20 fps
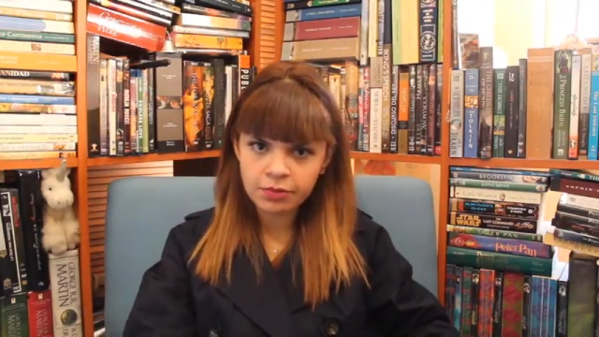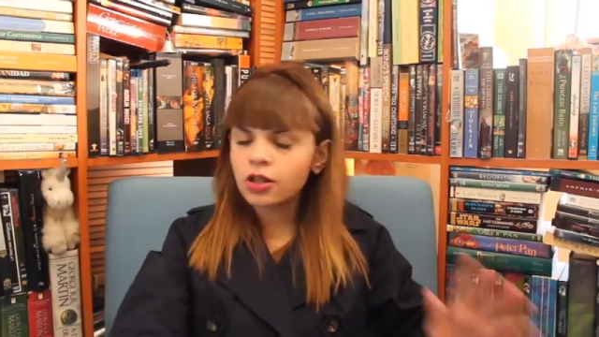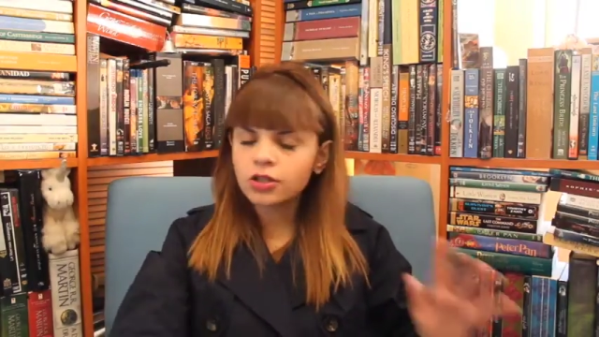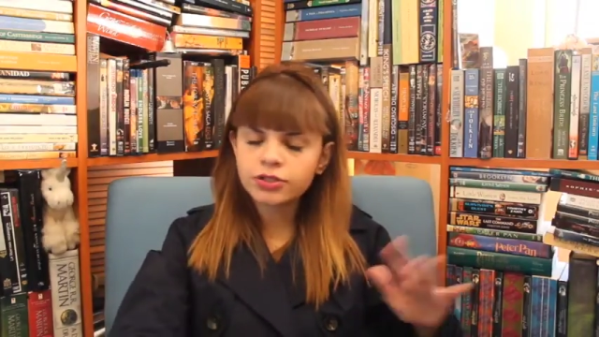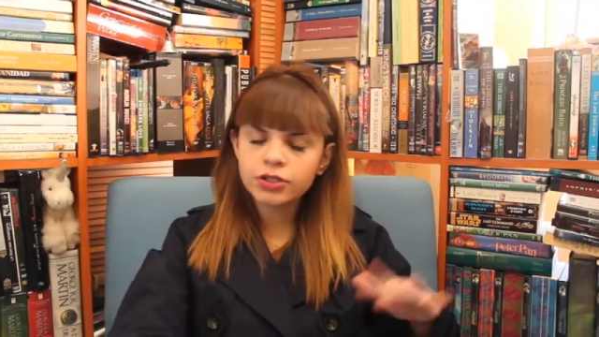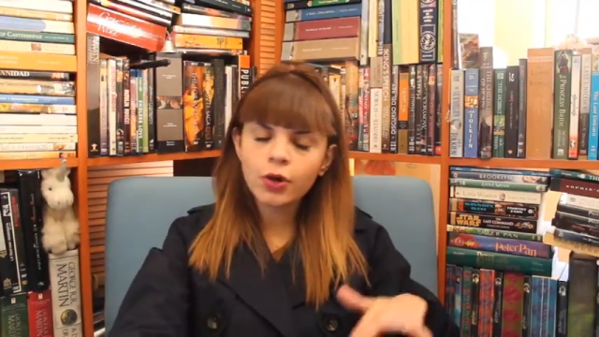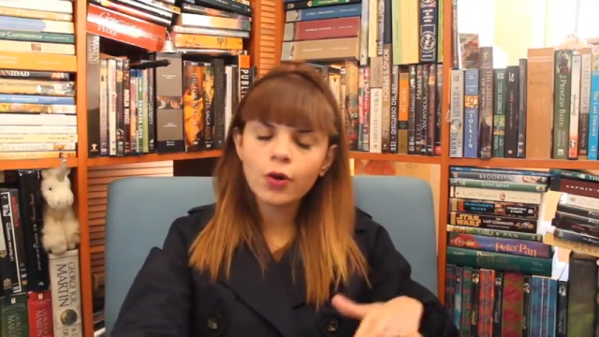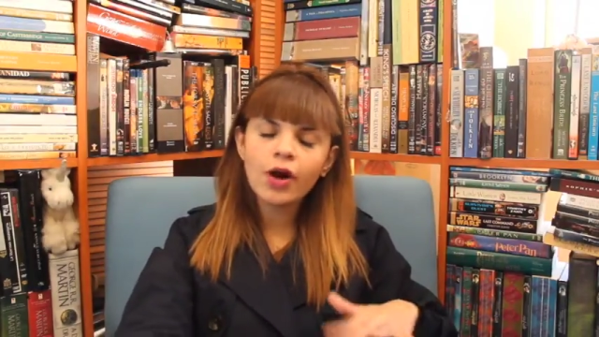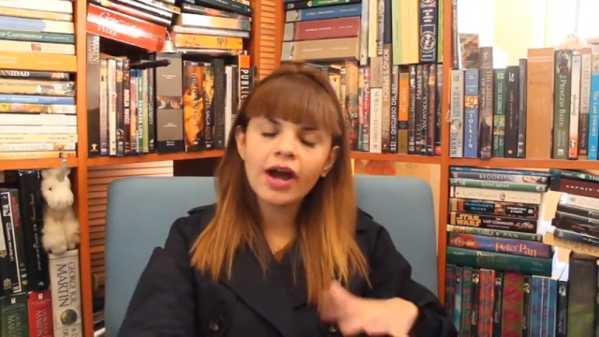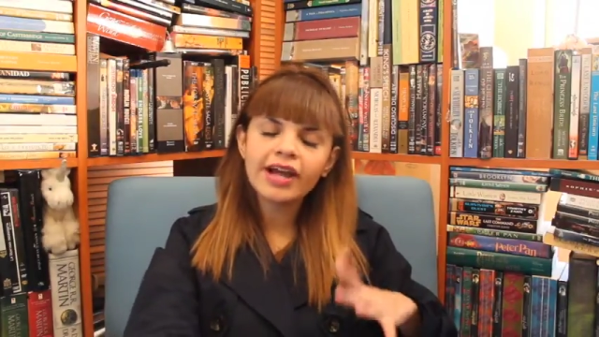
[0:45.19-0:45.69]

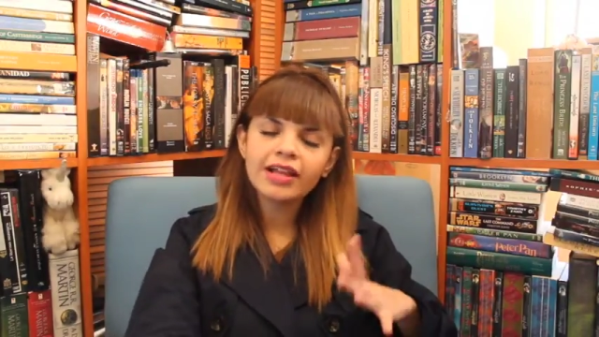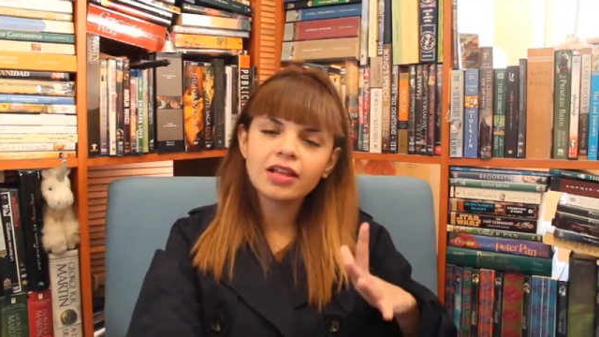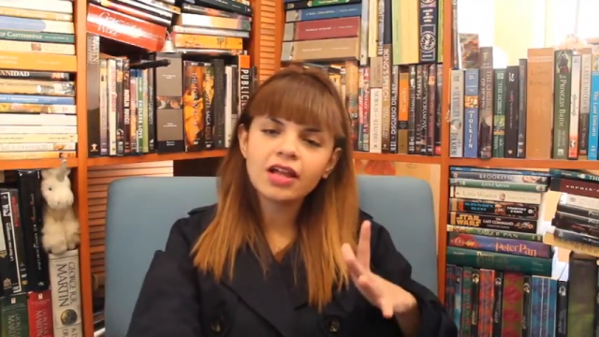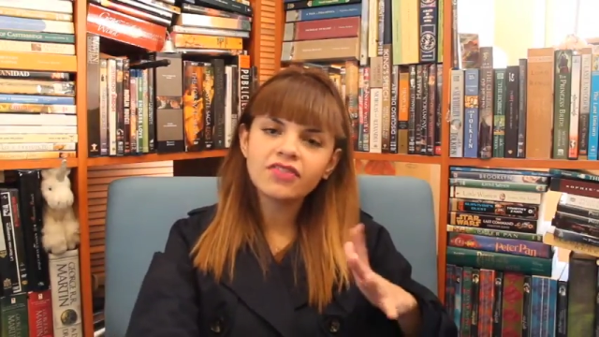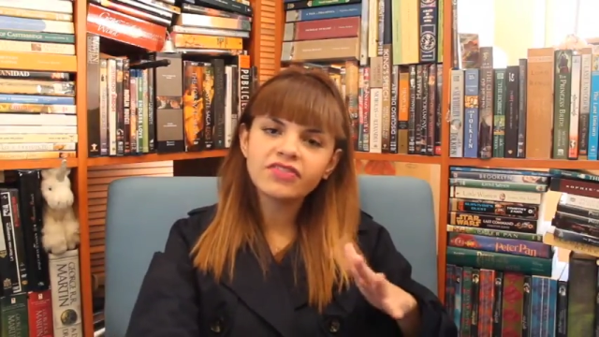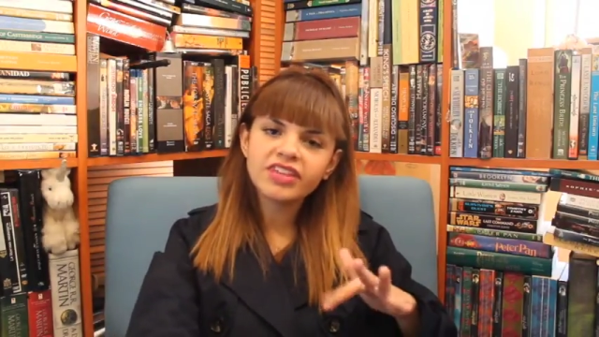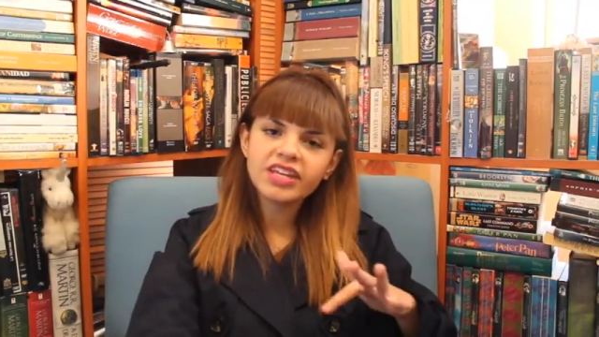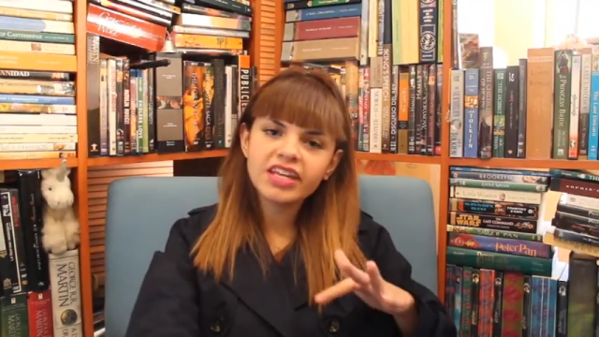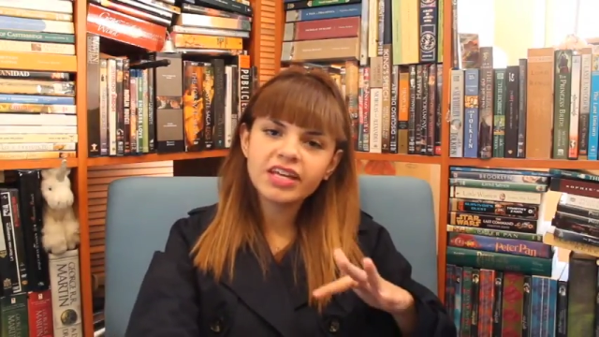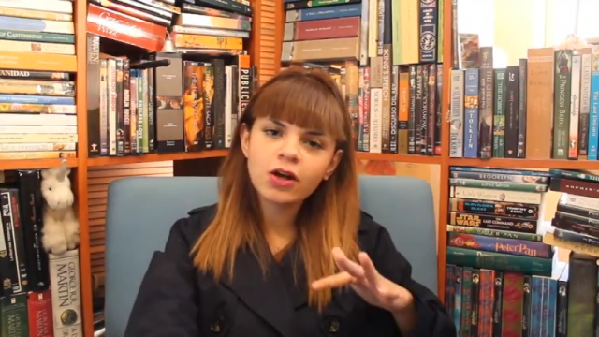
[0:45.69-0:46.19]
Also, I
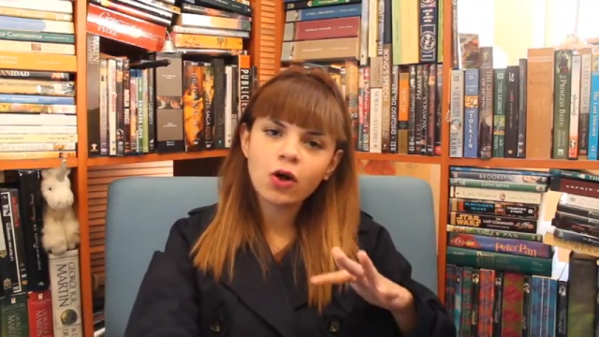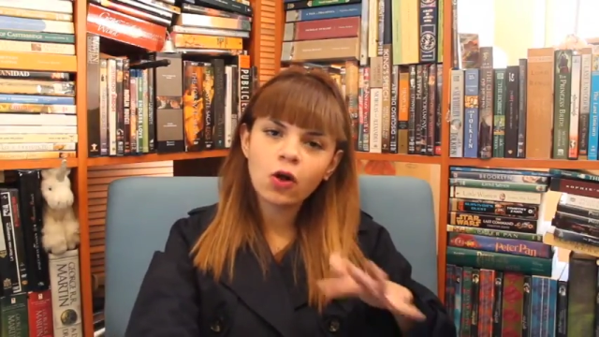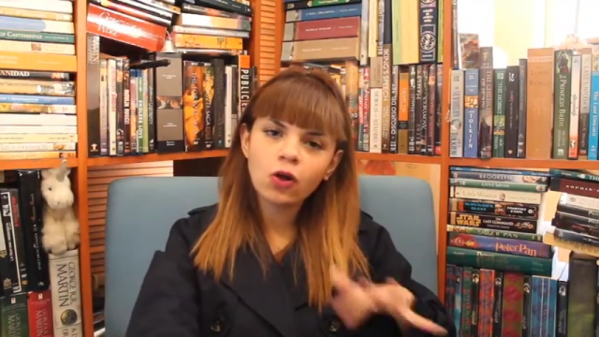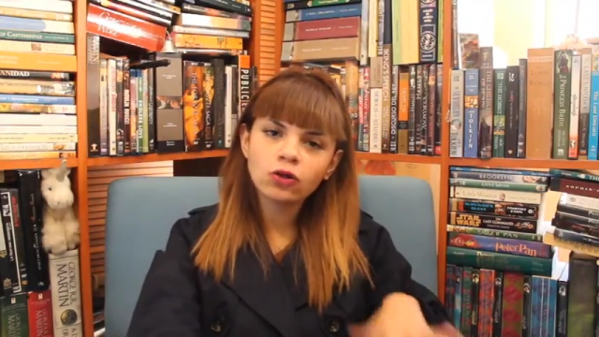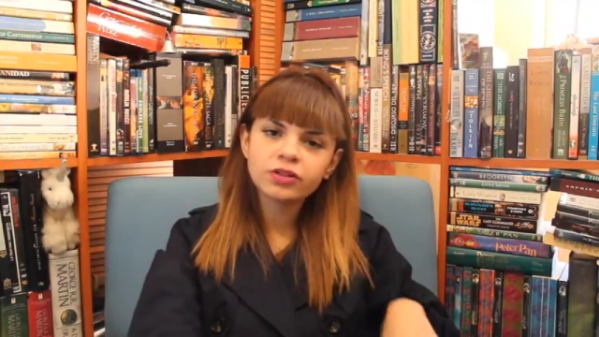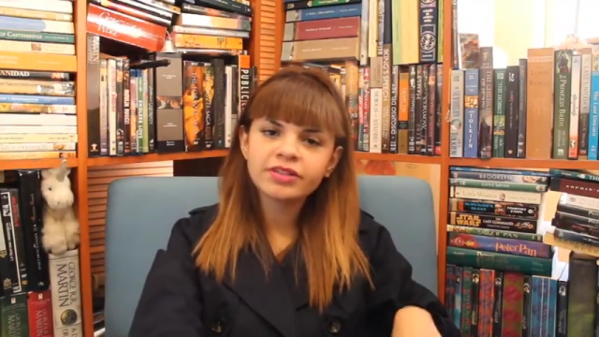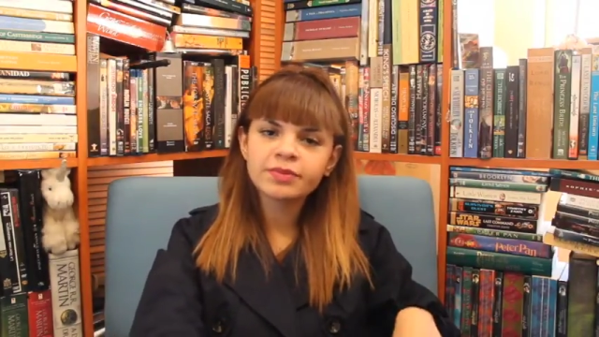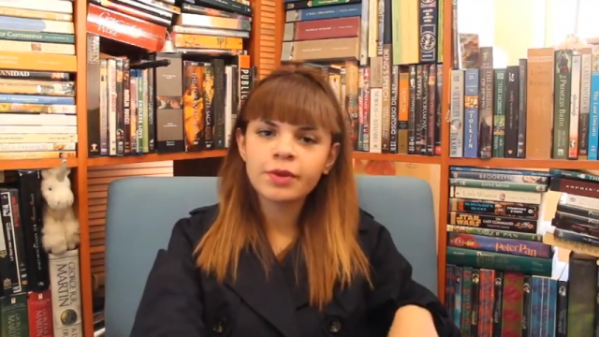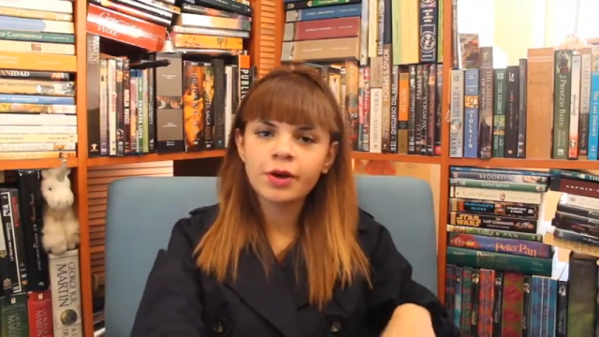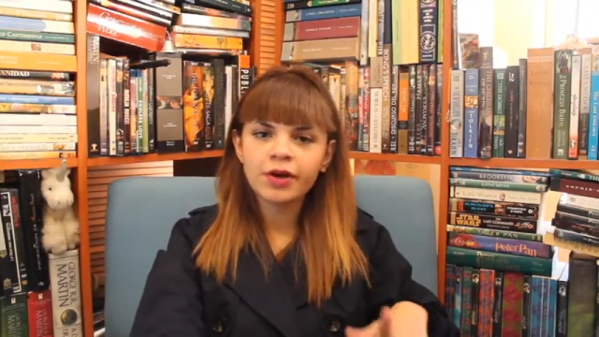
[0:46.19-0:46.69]
love the
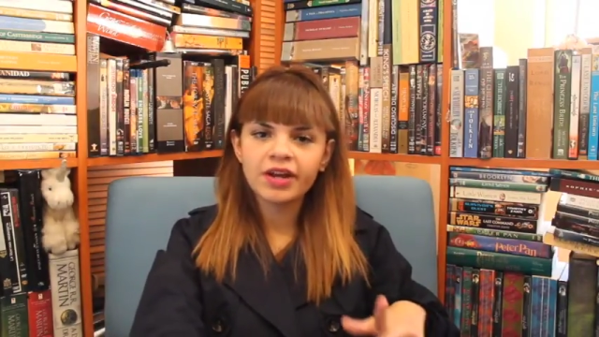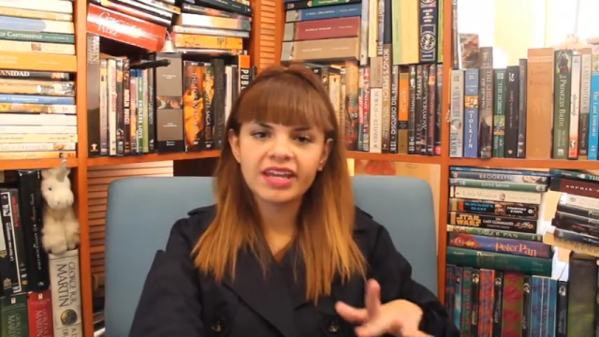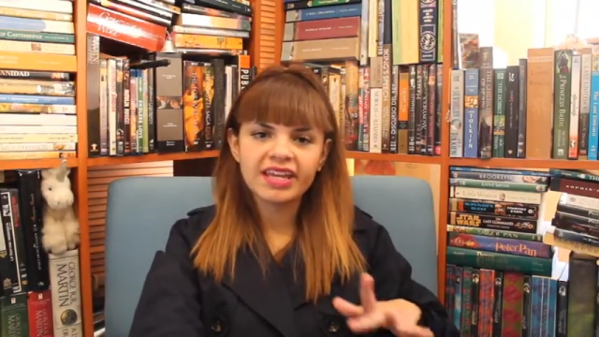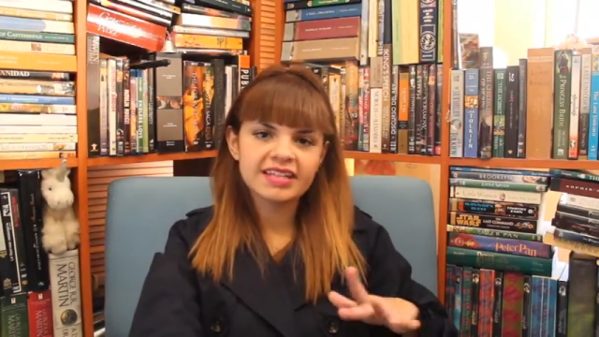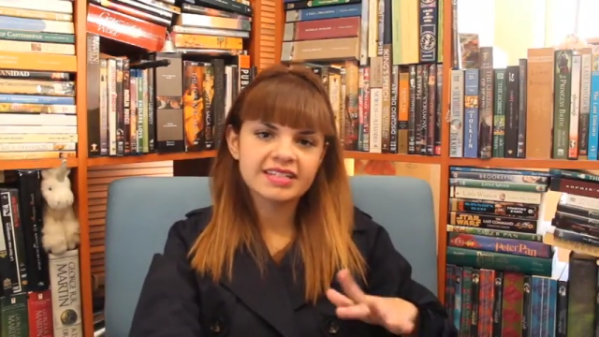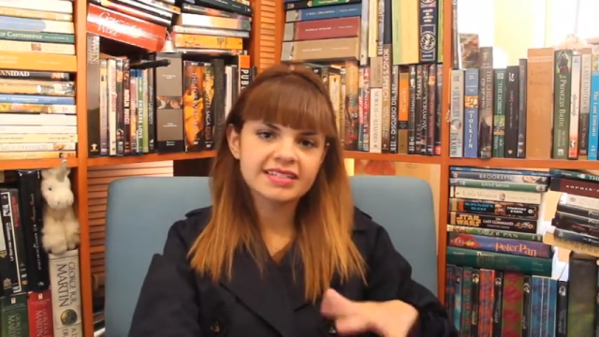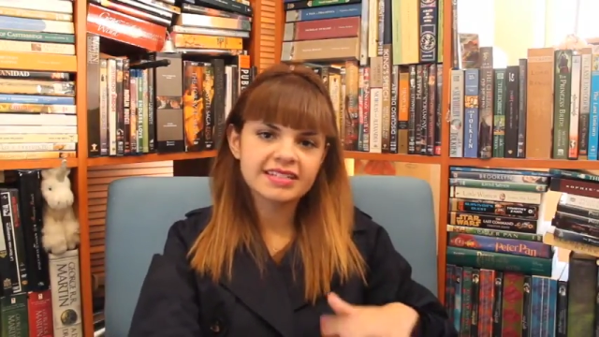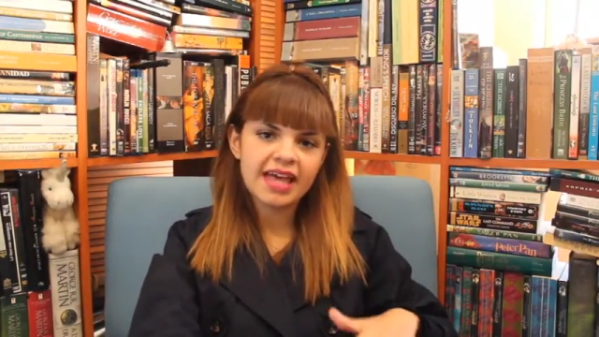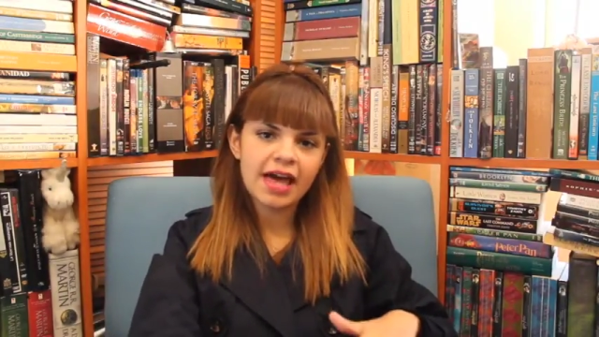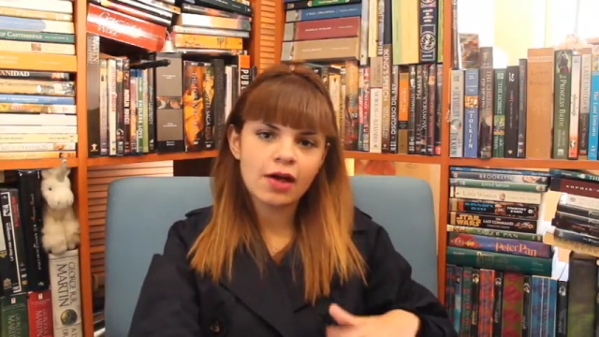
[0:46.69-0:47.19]
old
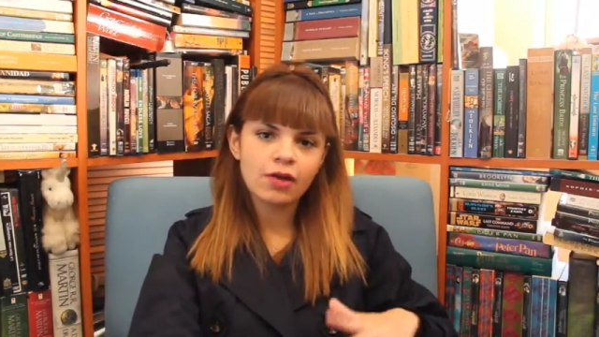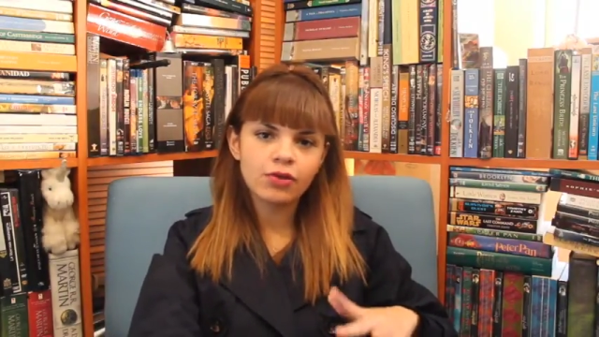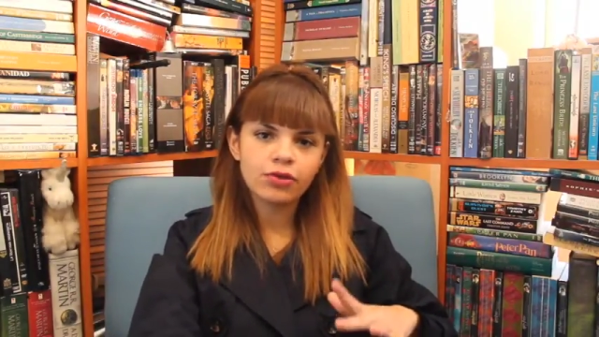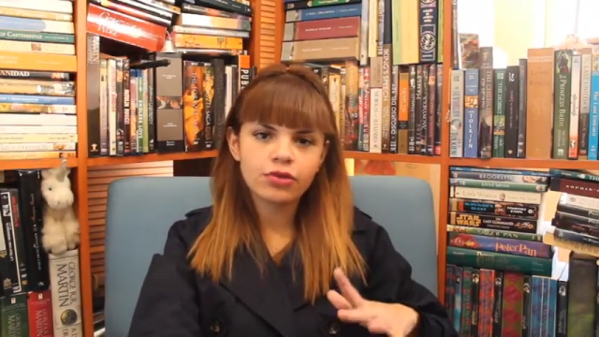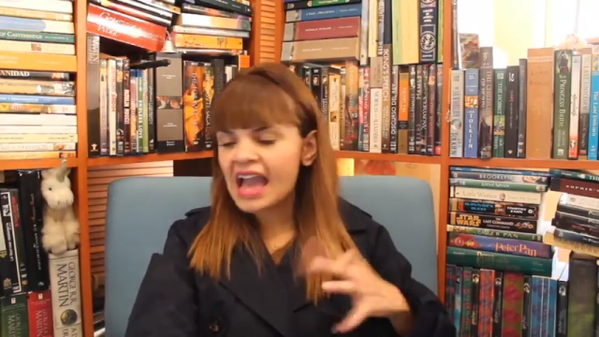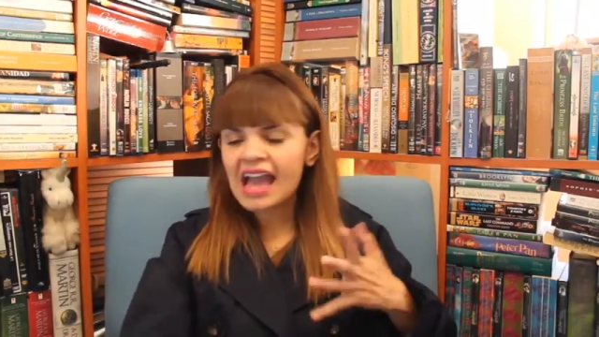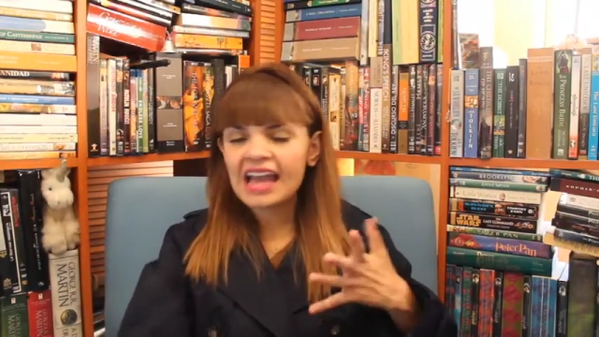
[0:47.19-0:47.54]
American South,